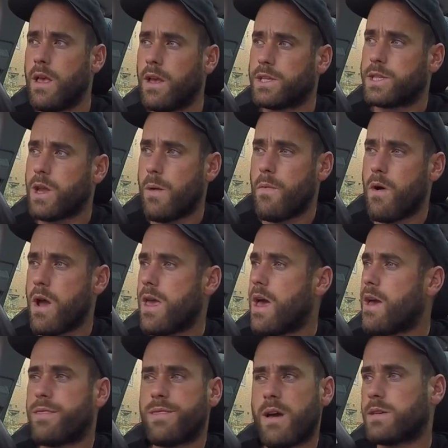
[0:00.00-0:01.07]
Stuck my
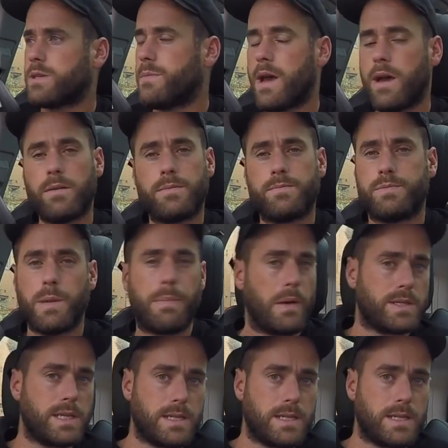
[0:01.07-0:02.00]
£1,000 deposit